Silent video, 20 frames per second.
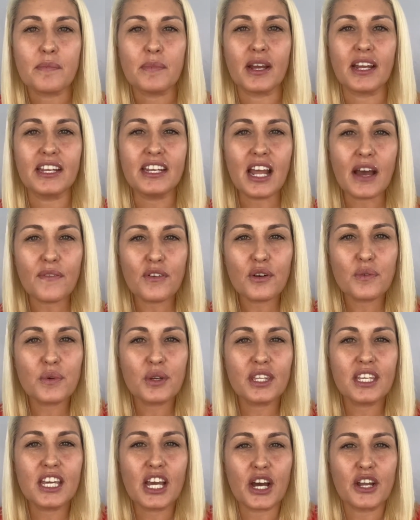And I never
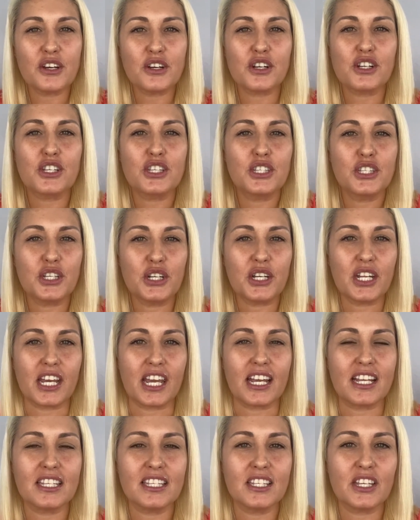really understood it
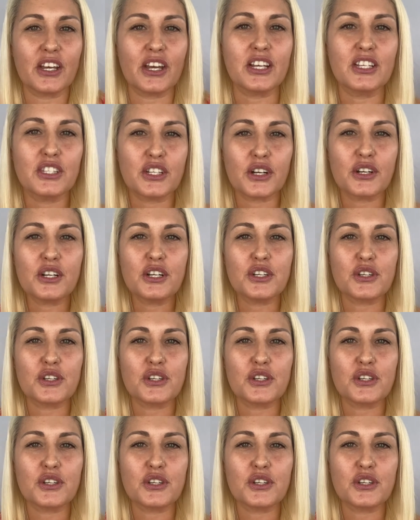until I started